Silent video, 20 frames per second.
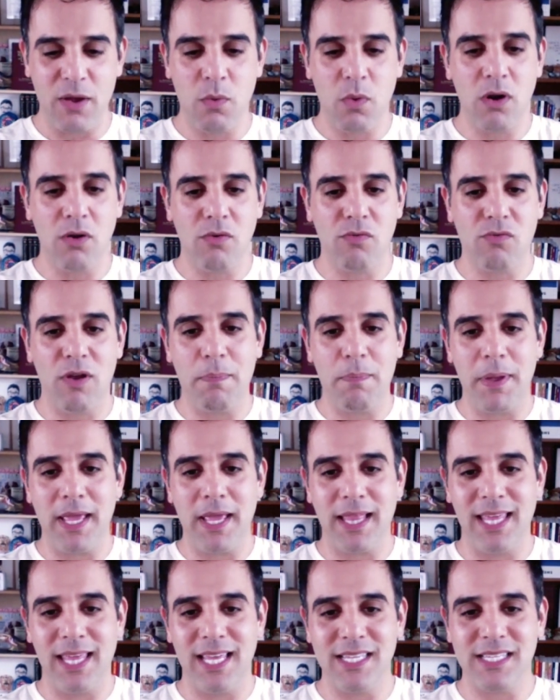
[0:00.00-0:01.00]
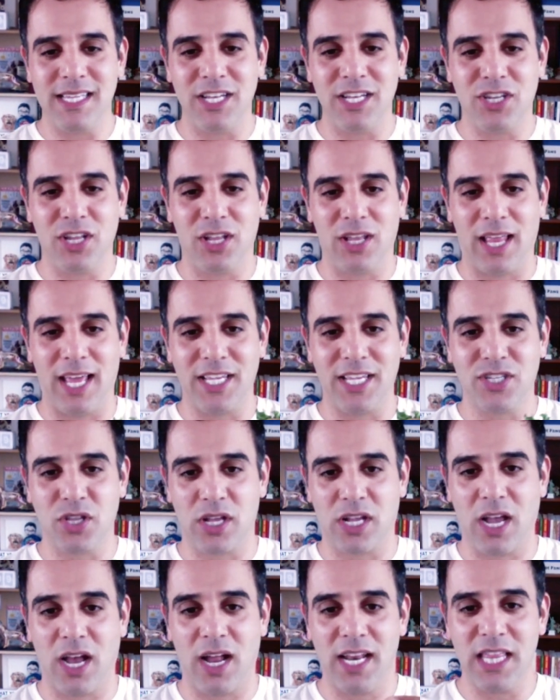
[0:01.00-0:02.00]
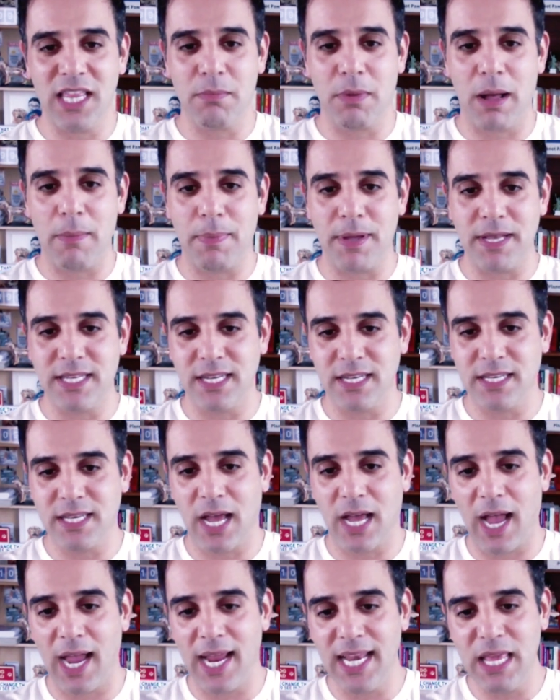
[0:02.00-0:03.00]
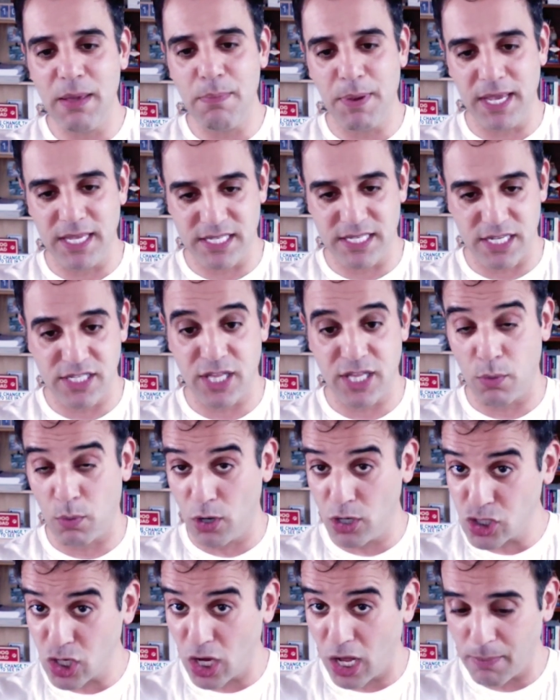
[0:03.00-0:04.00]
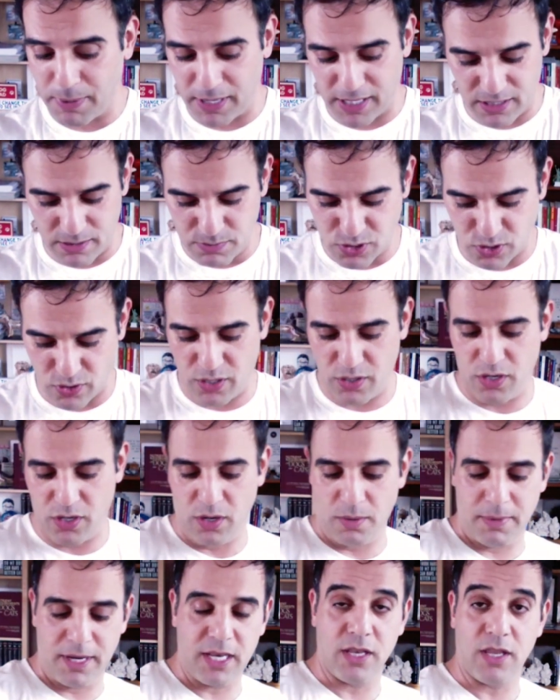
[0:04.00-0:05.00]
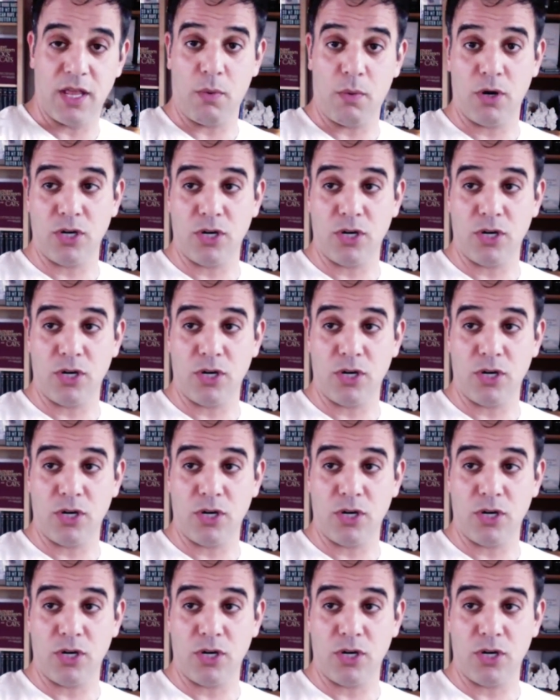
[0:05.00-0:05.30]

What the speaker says: ripping these into cutting them up into tiny pieces. They weren't chopping them. They weren't